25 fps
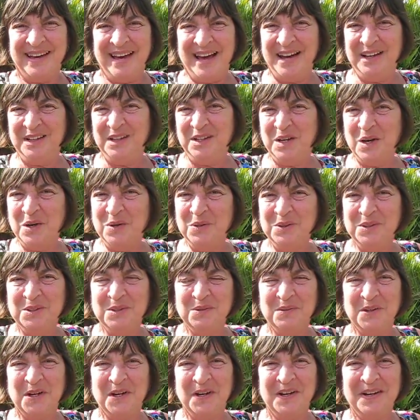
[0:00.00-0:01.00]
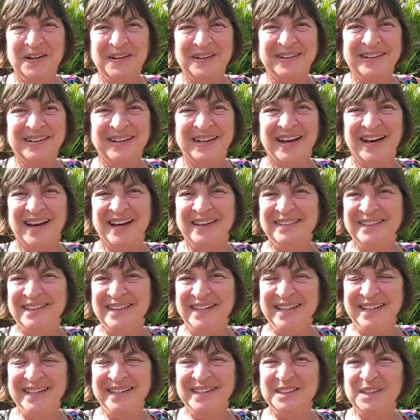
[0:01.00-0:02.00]
and go to work and
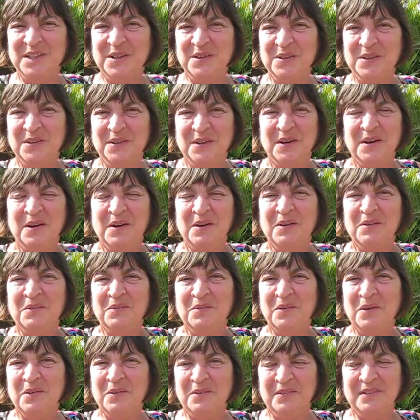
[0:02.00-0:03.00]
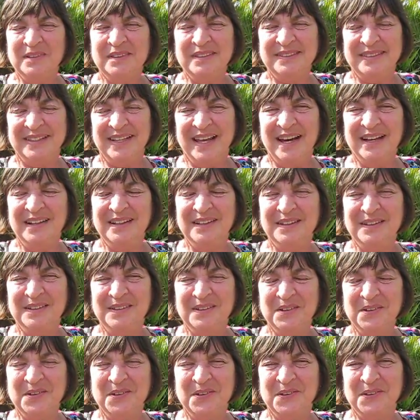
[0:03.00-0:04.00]
lead what was then
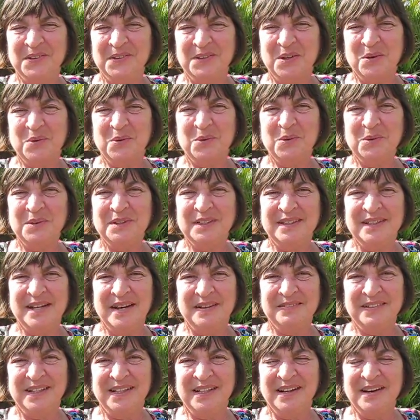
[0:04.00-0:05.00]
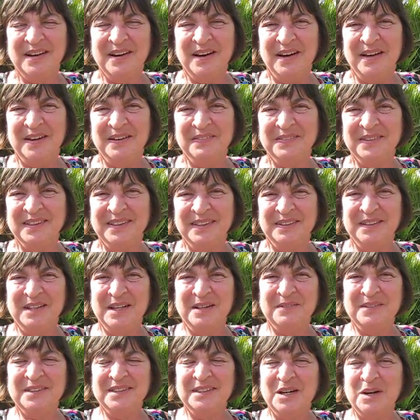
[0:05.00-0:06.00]
called ordinary lives. And
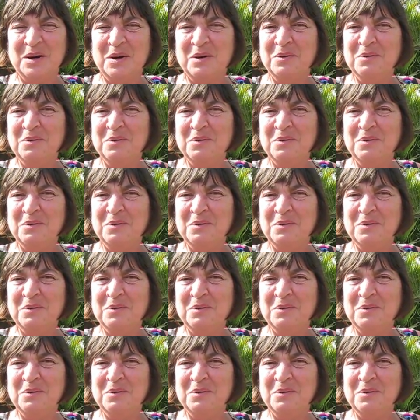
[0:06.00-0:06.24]
it was a whole